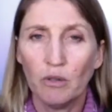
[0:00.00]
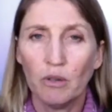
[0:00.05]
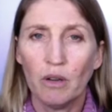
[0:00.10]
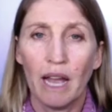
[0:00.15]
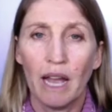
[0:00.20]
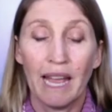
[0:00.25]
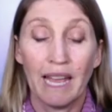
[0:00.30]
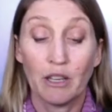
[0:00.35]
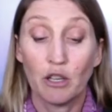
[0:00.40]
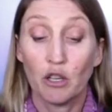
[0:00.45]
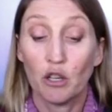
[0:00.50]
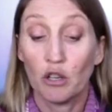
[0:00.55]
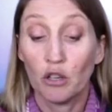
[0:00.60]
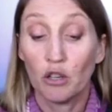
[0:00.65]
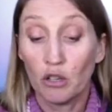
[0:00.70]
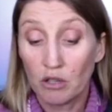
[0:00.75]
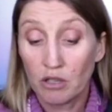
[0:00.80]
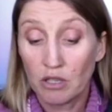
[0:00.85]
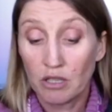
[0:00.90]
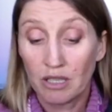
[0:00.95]
I had
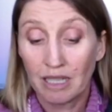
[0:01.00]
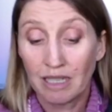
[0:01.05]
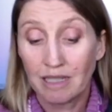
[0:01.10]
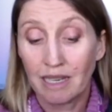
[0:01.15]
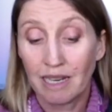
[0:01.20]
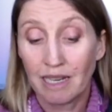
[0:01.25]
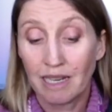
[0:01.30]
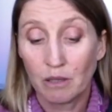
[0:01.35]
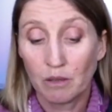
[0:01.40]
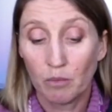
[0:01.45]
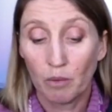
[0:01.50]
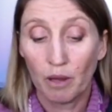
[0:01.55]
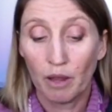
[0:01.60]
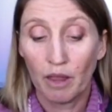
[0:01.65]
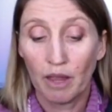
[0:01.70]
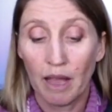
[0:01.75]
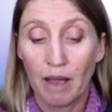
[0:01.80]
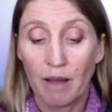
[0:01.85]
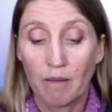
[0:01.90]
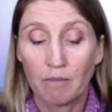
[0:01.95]
huge success with
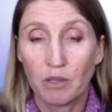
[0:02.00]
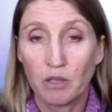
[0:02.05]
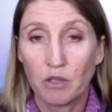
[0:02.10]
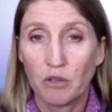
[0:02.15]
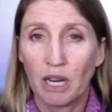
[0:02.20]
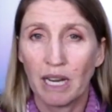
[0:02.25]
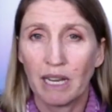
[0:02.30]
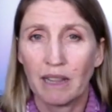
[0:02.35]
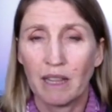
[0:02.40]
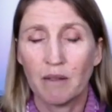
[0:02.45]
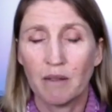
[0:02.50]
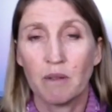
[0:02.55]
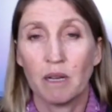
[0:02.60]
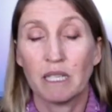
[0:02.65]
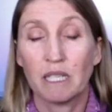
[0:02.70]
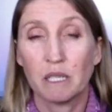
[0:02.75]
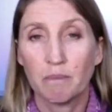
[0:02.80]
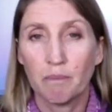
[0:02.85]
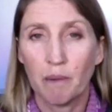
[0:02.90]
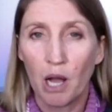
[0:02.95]
strength in my
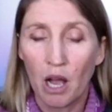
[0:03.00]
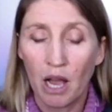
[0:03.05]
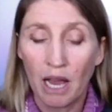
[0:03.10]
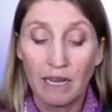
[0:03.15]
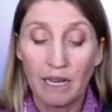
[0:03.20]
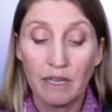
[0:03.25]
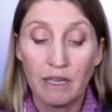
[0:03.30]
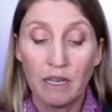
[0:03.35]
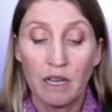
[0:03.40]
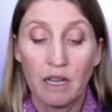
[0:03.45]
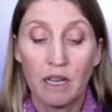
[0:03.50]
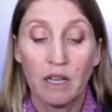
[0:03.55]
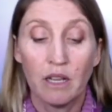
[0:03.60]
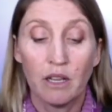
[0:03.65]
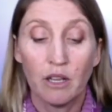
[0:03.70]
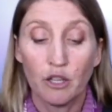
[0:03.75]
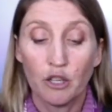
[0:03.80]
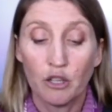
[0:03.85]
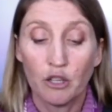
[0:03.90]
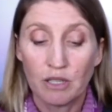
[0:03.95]
spine
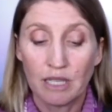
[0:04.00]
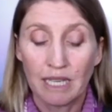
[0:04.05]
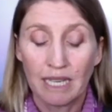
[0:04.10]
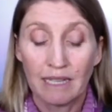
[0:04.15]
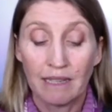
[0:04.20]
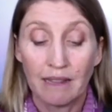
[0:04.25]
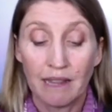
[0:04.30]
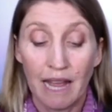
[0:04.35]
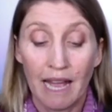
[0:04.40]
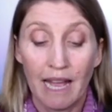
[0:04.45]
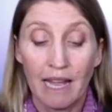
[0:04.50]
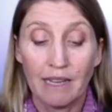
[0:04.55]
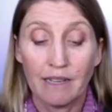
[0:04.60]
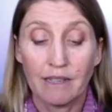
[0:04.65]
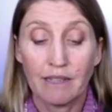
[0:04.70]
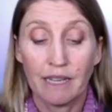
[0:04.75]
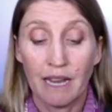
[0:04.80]
using that,